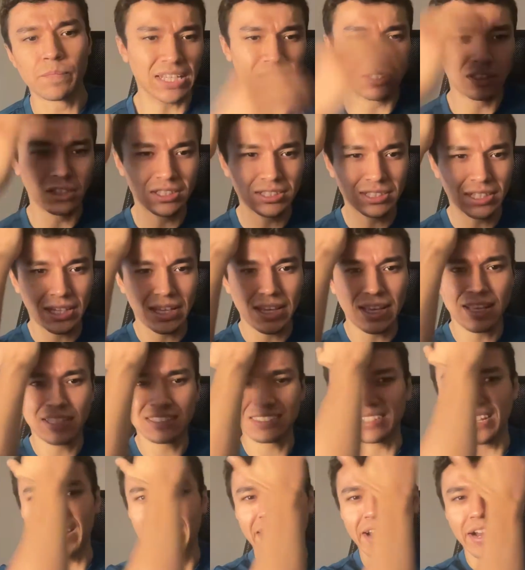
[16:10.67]
Like, it looks like he
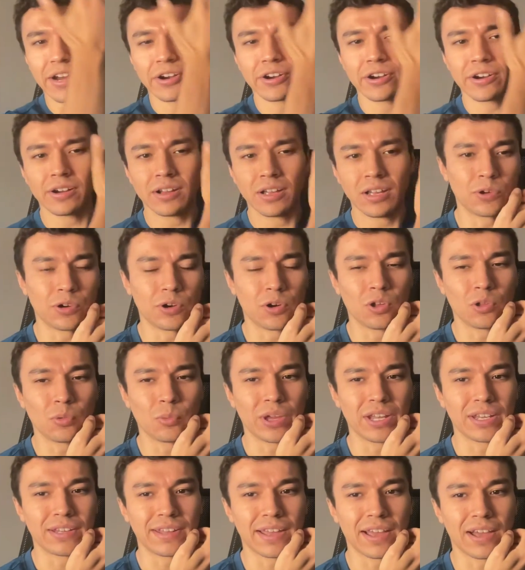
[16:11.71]
has the hair going all the
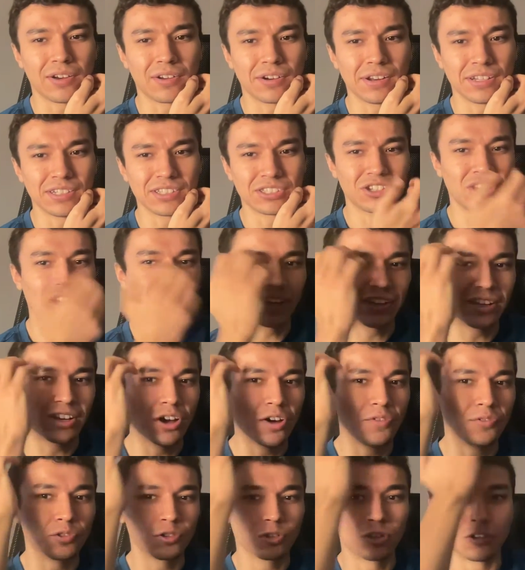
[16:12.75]
way down and he's trying to
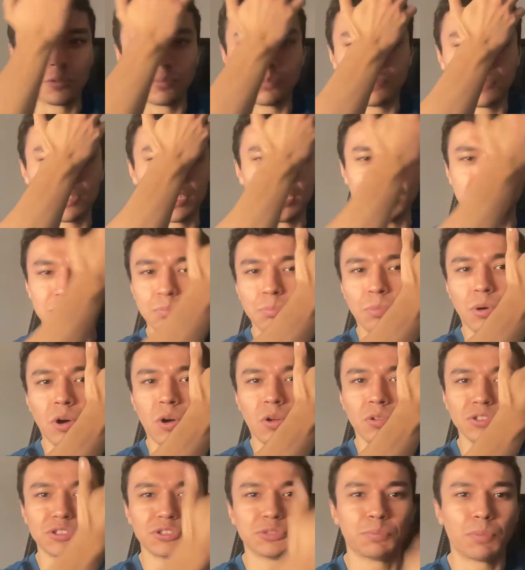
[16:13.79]
cover up his
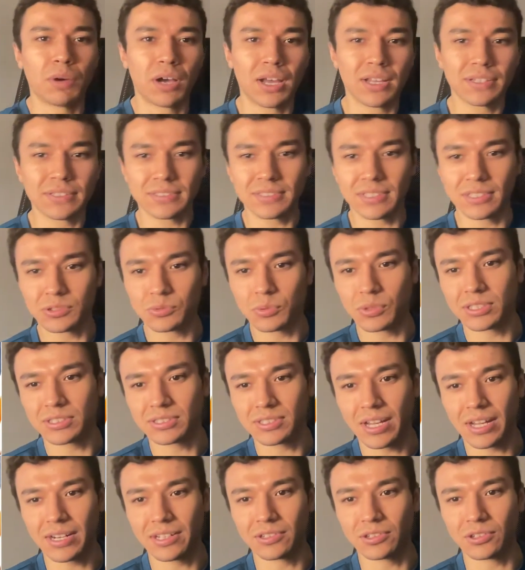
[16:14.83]
bald spots. That's what
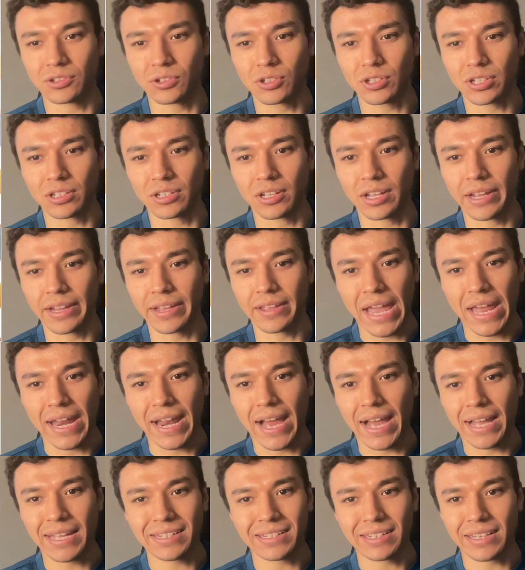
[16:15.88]
it's kind of looking like. And
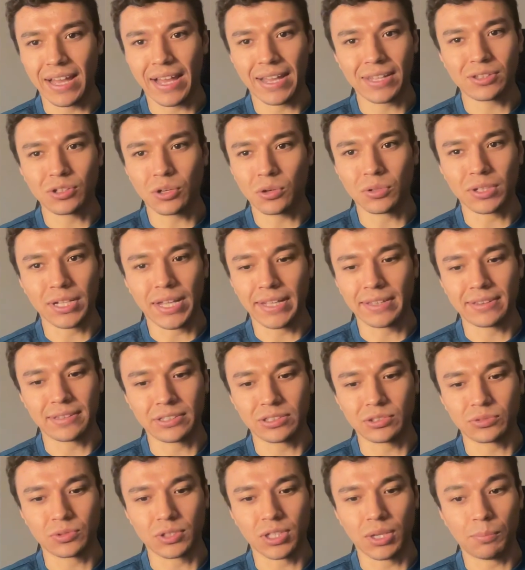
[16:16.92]
I don't like
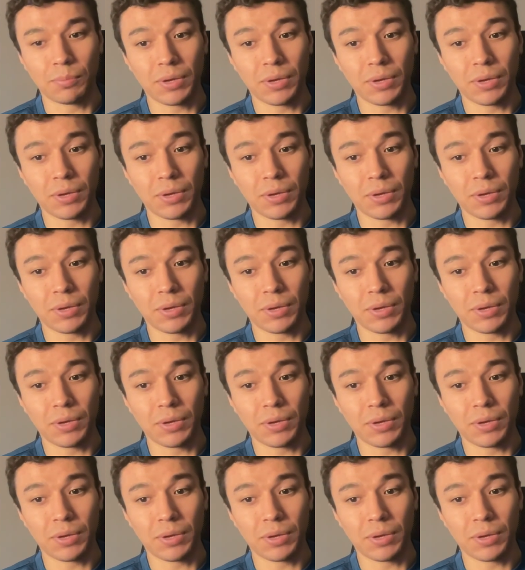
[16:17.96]
this one.